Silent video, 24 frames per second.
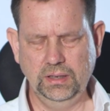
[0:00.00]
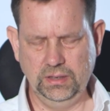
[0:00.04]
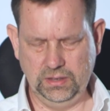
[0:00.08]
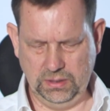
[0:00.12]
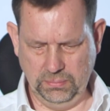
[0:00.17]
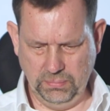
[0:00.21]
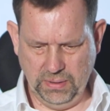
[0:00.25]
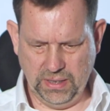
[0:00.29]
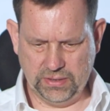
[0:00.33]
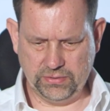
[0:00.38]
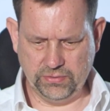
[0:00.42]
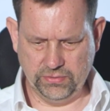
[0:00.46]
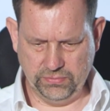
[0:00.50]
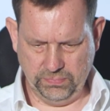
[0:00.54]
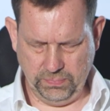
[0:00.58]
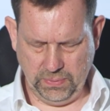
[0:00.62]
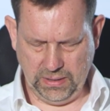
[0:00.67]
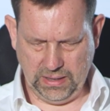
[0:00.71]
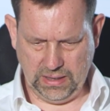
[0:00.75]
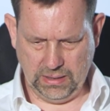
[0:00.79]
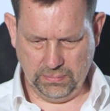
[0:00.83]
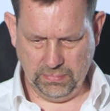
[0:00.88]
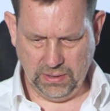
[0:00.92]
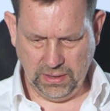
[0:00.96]
It's a matter of
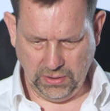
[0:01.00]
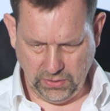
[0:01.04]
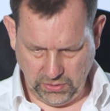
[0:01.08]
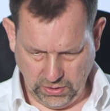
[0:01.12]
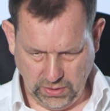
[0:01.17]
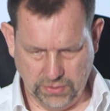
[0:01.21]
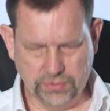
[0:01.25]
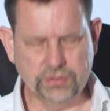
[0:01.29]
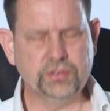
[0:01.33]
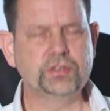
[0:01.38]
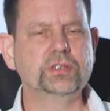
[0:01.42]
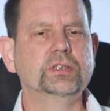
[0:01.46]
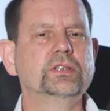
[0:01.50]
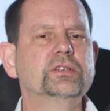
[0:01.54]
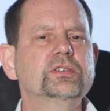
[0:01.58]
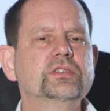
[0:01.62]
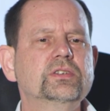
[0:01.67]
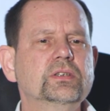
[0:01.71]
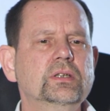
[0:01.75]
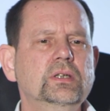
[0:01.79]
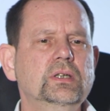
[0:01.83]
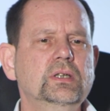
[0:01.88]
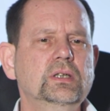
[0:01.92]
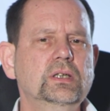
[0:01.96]
becoming
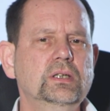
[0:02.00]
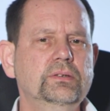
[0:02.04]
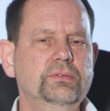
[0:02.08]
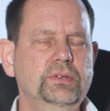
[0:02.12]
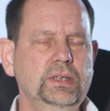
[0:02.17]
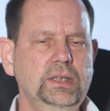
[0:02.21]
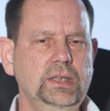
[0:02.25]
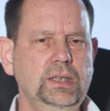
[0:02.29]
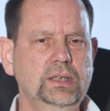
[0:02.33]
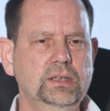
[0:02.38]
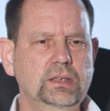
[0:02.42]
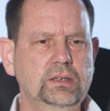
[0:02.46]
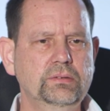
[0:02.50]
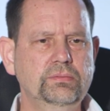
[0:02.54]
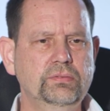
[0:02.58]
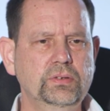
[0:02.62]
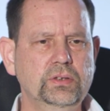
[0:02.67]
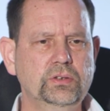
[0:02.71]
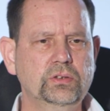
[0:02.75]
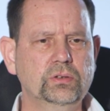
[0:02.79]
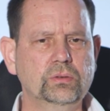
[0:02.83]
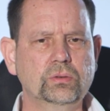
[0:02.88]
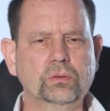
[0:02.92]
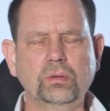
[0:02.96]
conscious of the
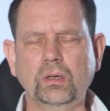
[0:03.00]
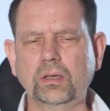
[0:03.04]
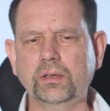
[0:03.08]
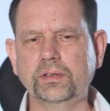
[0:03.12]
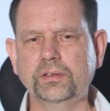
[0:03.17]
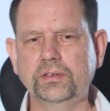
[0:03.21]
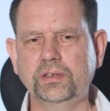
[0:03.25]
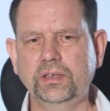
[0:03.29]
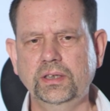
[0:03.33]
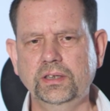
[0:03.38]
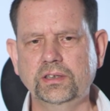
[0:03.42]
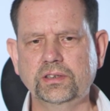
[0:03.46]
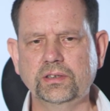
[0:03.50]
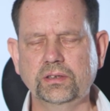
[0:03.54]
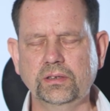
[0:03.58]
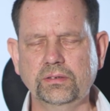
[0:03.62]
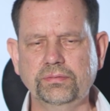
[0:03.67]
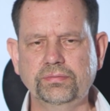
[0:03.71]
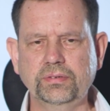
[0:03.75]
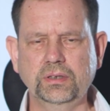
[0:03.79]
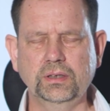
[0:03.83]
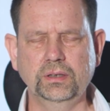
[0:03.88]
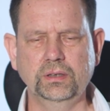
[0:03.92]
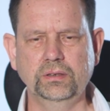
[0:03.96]
individual qualities
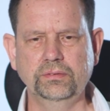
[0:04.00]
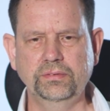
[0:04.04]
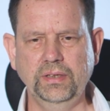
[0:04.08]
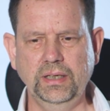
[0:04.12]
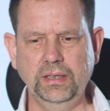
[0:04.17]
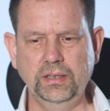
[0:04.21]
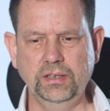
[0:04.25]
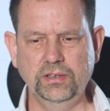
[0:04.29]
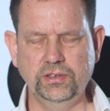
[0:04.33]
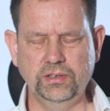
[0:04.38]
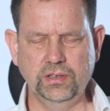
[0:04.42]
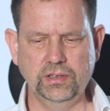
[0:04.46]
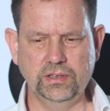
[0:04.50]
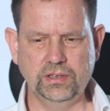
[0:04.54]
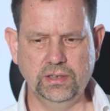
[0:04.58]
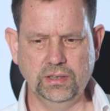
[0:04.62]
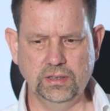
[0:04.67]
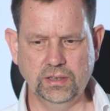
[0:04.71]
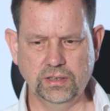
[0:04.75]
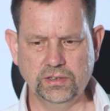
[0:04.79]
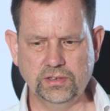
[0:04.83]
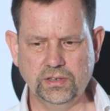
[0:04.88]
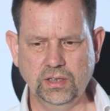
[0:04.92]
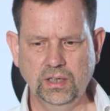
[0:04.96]
and the flow of energies
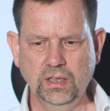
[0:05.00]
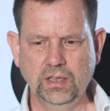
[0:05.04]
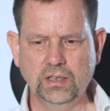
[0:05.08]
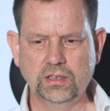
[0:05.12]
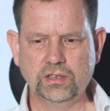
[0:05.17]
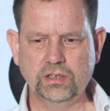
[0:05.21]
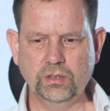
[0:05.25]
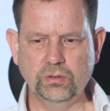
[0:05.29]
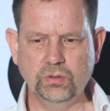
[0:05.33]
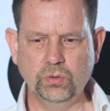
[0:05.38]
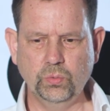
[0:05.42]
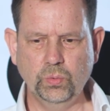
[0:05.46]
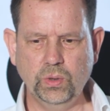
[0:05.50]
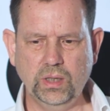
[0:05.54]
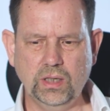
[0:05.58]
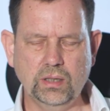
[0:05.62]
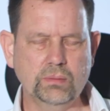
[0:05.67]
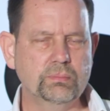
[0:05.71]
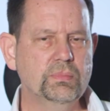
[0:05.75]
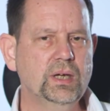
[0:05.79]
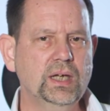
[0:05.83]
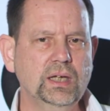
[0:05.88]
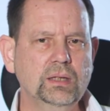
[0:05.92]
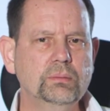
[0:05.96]
in us so that we
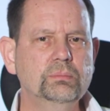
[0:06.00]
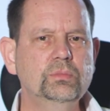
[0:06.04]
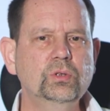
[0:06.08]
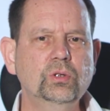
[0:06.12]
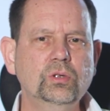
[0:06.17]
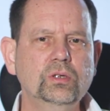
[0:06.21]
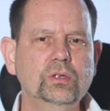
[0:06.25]
can make